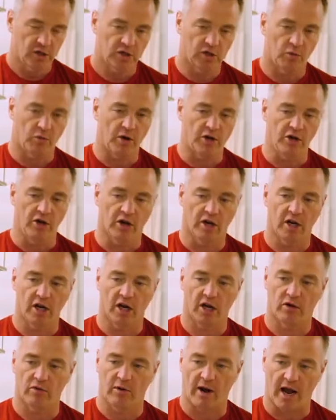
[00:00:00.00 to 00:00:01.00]
So when you're gonna
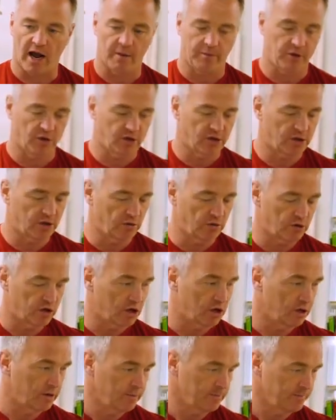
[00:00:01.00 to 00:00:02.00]
grab your
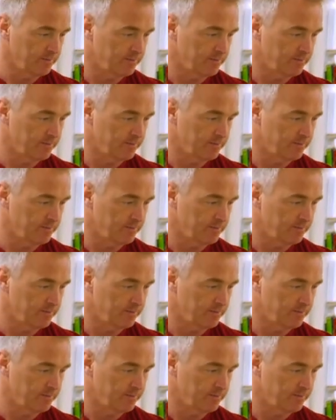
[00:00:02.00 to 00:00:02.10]
suture?